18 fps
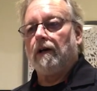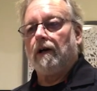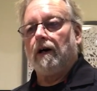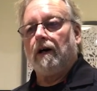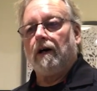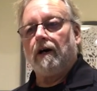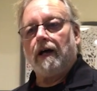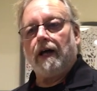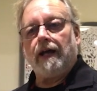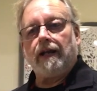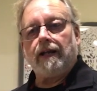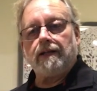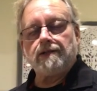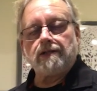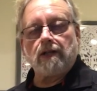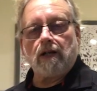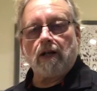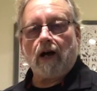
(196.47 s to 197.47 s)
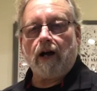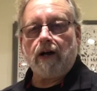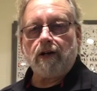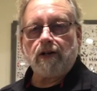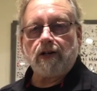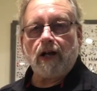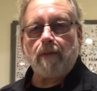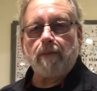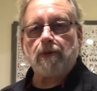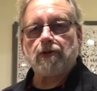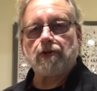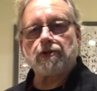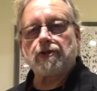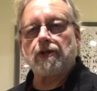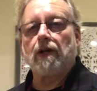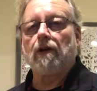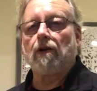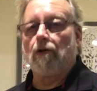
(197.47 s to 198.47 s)
uh, and is in higher
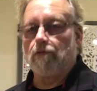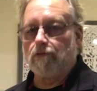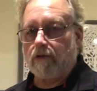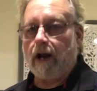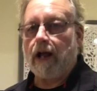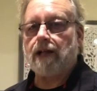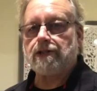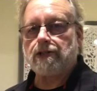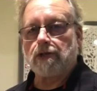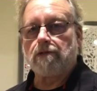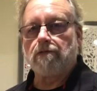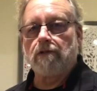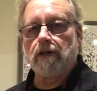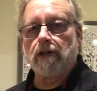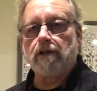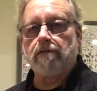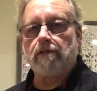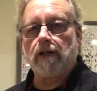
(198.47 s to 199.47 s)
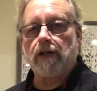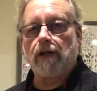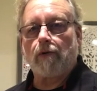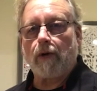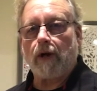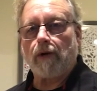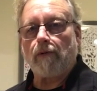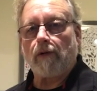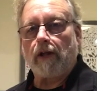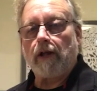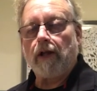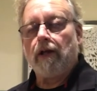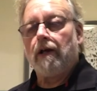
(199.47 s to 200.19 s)
temperatures can go rancid really, really quickly.